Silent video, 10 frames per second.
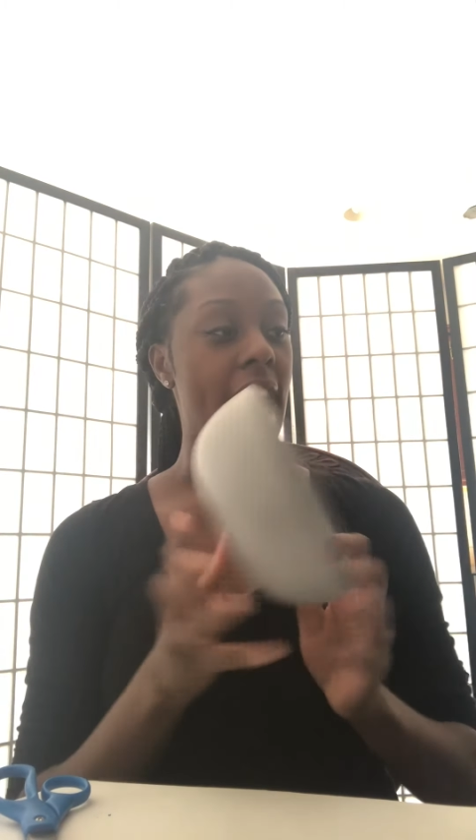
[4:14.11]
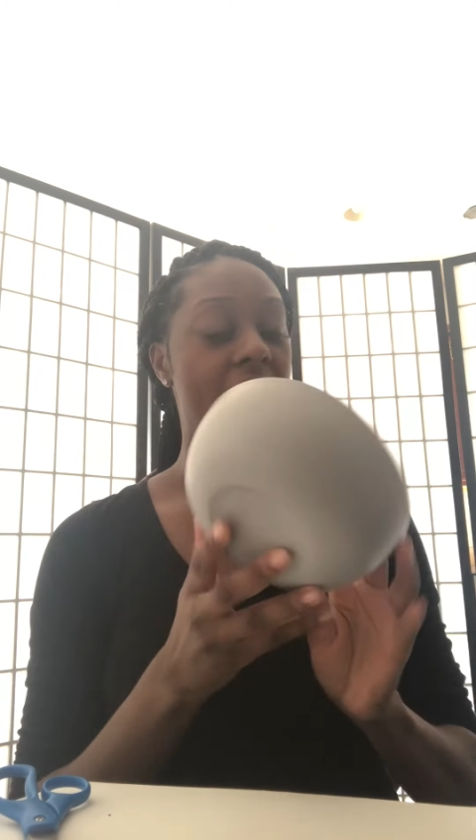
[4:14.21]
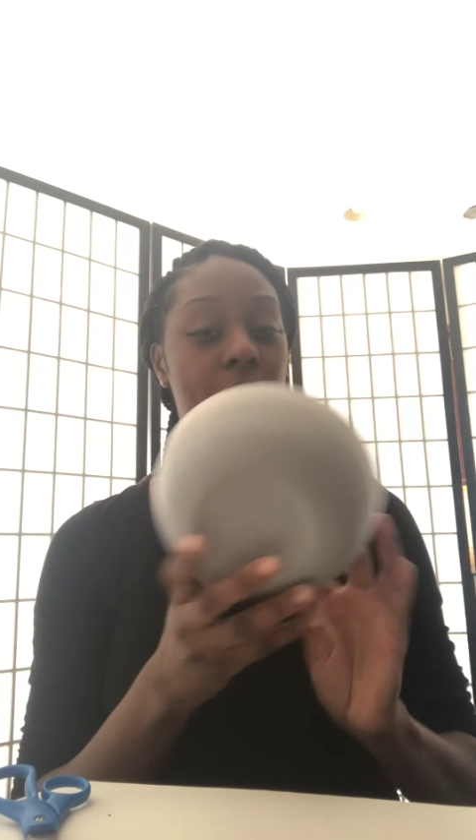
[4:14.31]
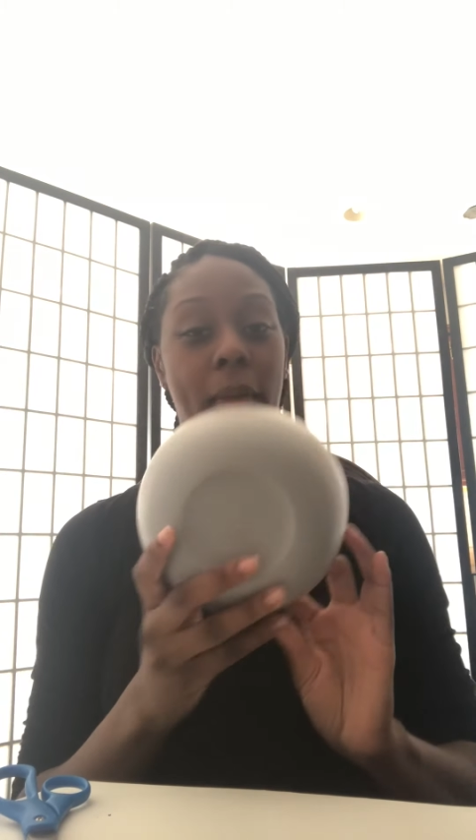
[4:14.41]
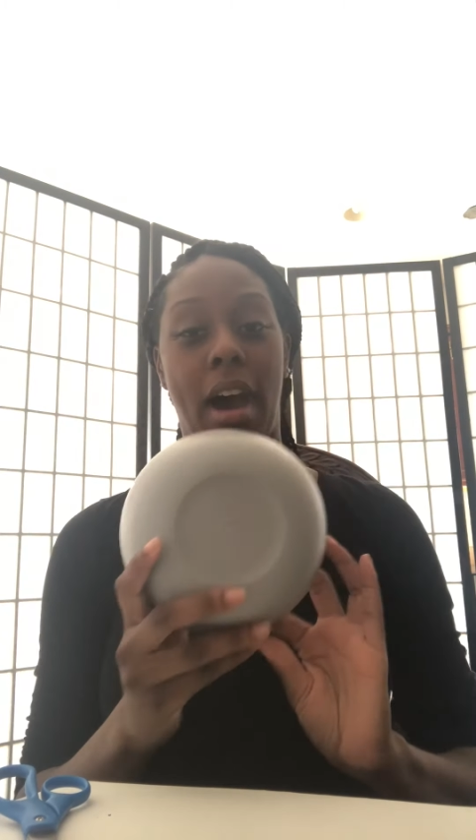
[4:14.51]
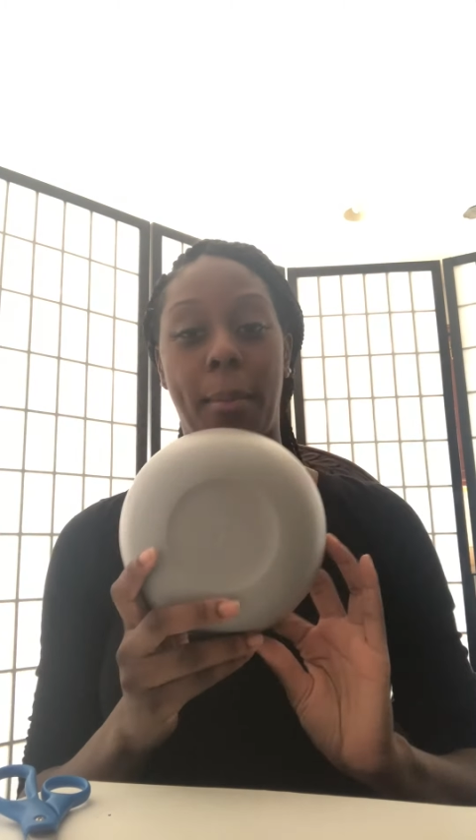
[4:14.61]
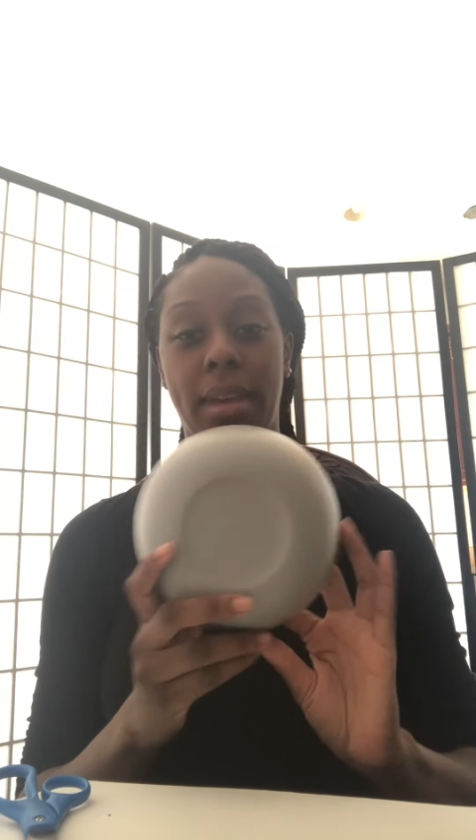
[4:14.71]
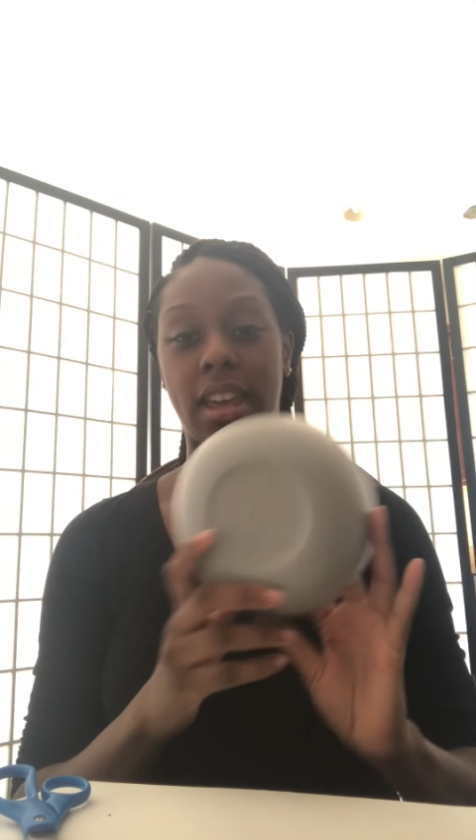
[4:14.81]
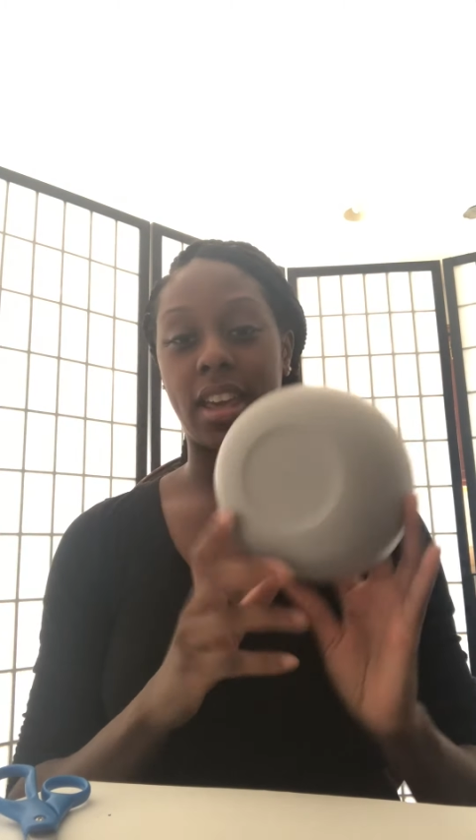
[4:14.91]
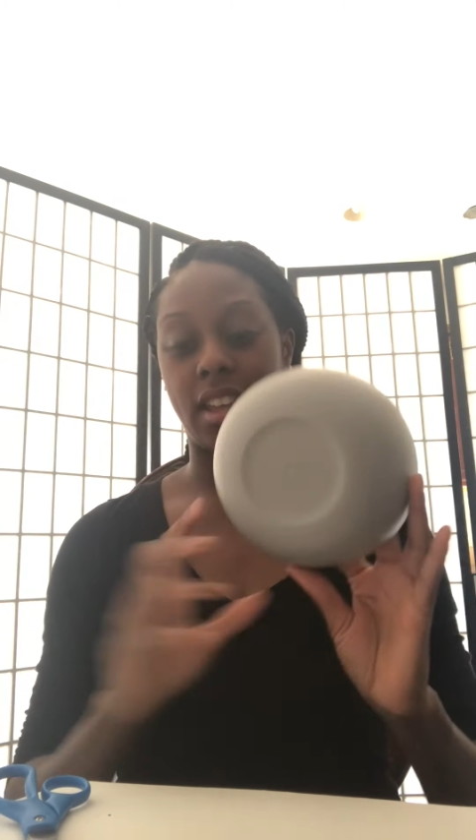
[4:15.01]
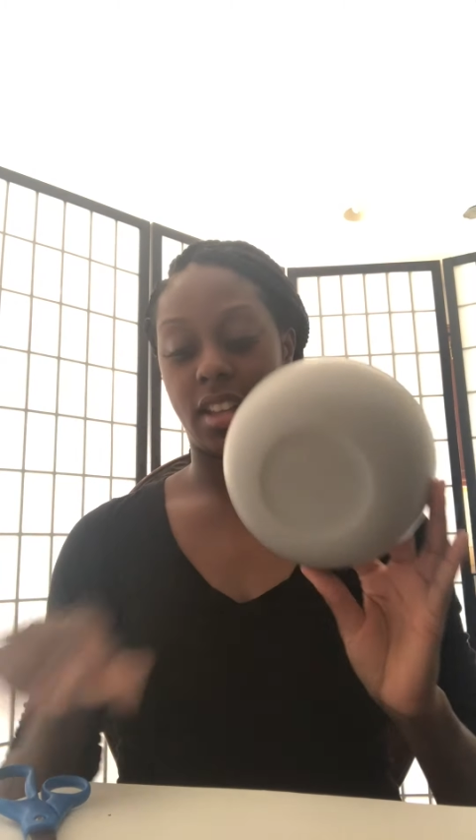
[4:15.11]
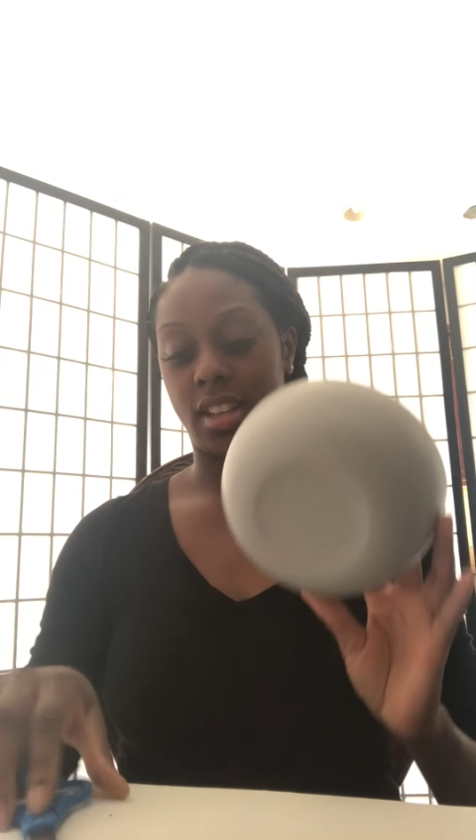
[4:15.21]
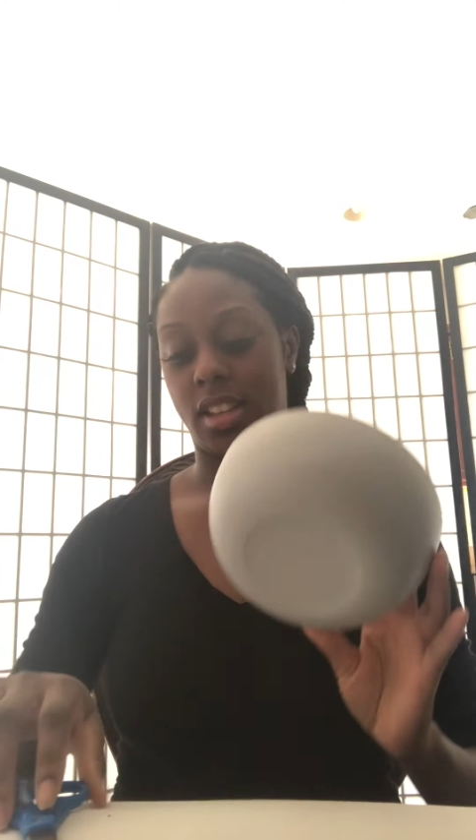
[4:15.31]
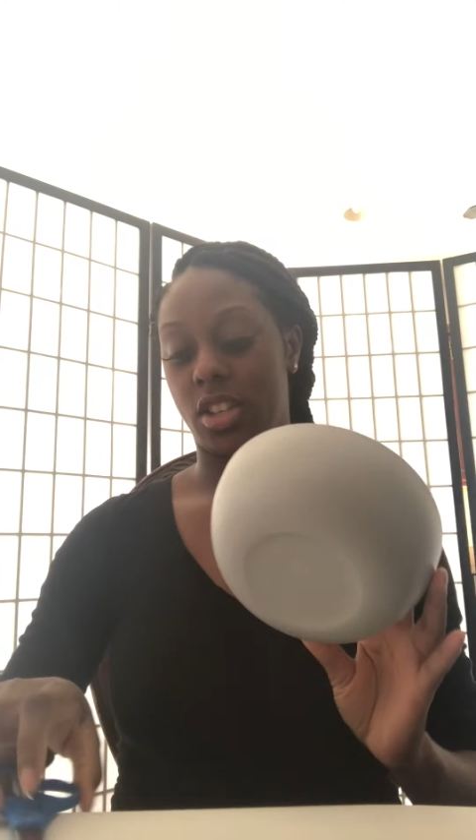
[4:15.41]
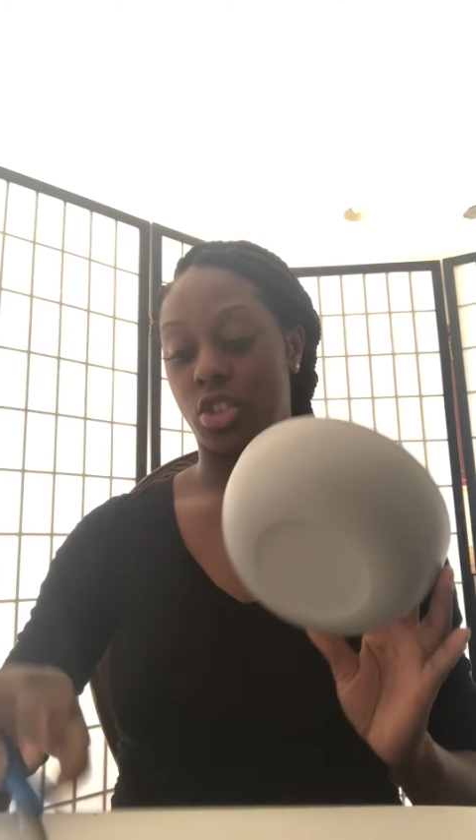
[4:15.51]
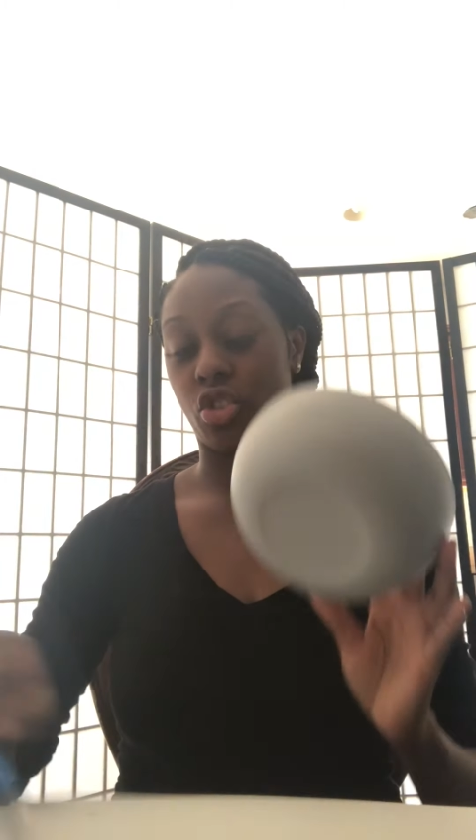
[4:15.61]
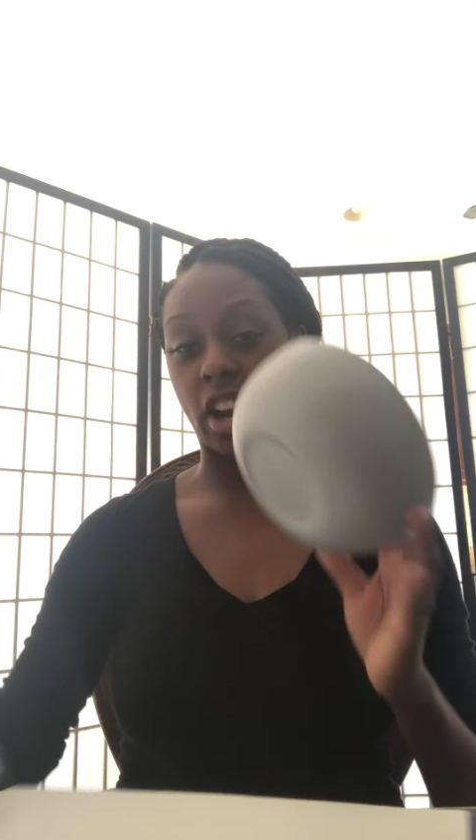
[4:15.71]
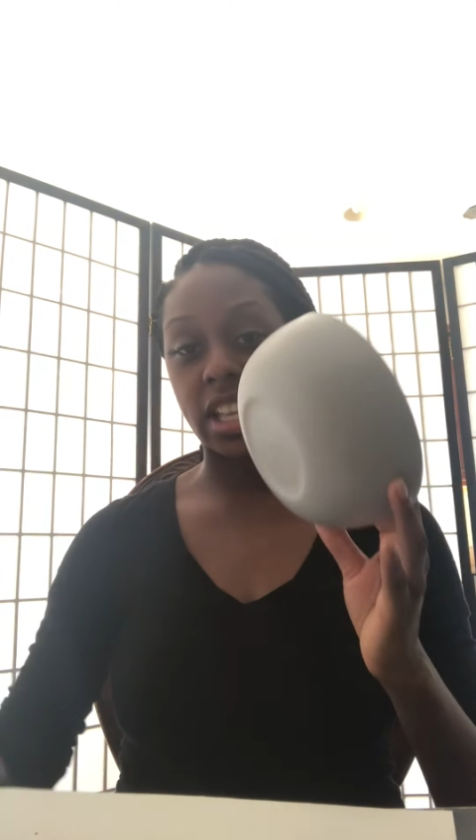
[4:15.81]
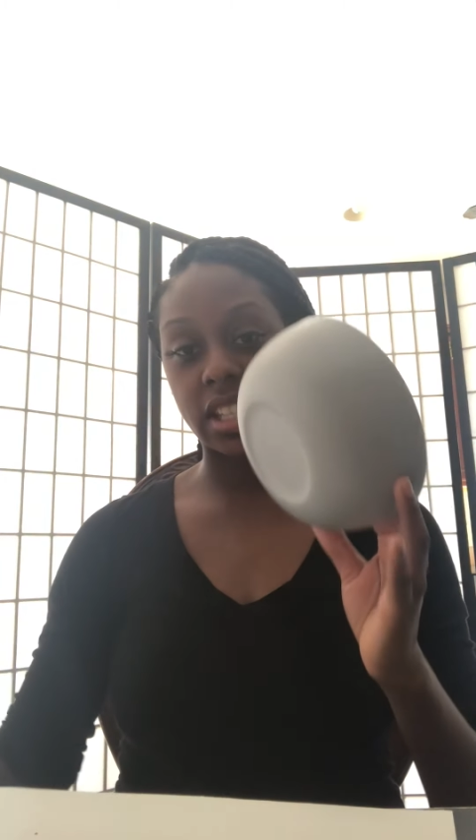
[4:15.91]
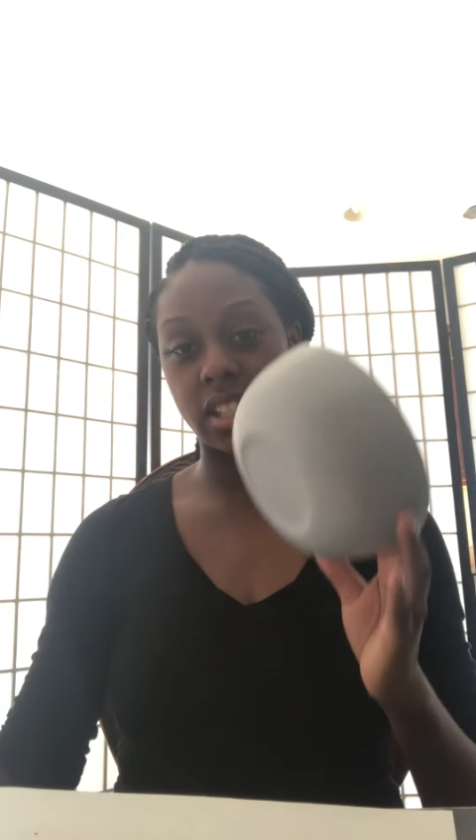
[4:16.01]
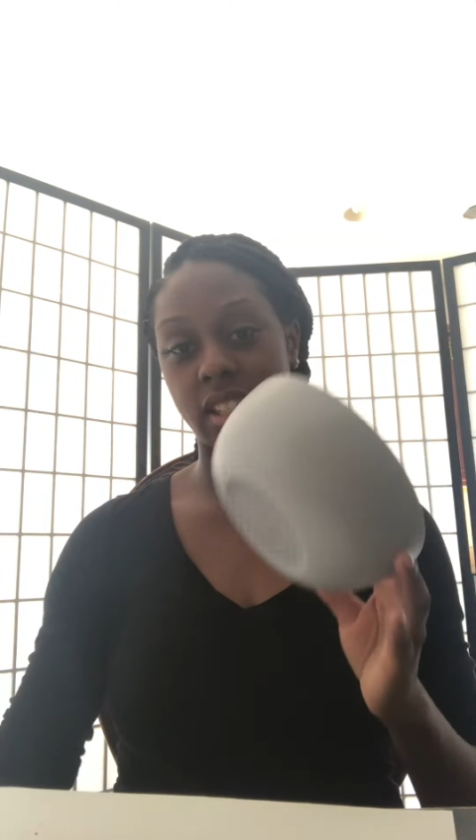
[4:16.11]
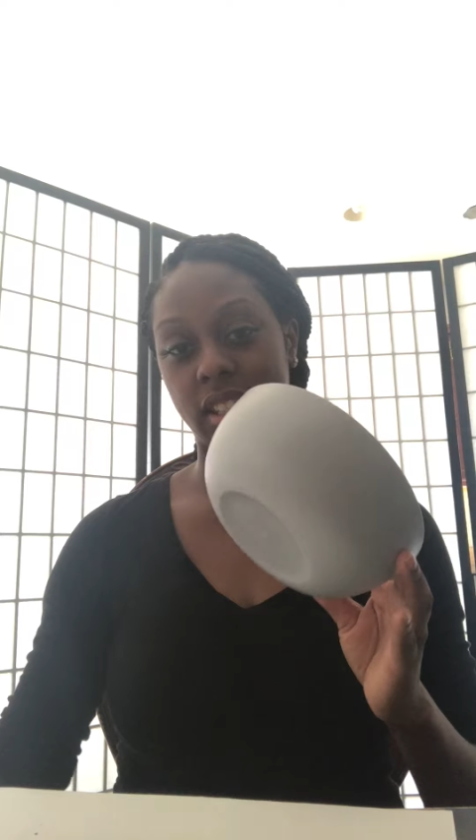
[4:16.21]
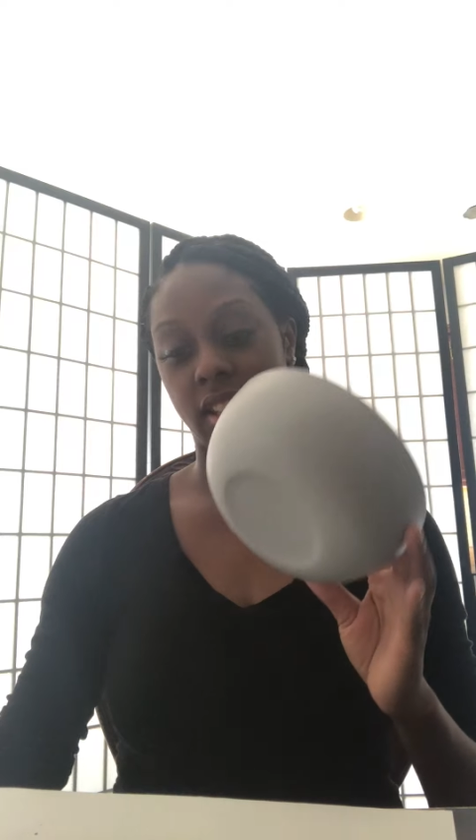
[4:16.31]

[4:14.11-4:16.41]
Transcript: have Mommy trace